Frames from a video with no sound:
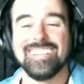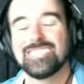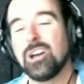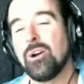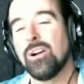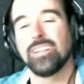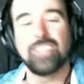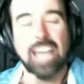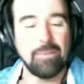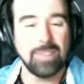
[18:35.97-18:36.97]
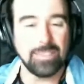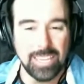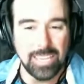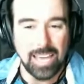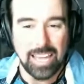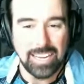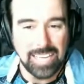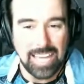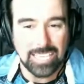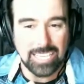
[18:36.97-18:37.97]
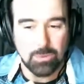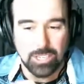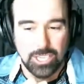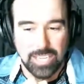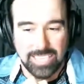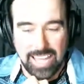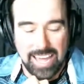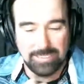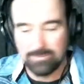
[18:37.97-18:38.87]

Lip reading: So, do you have anything, any last words you'd like to add?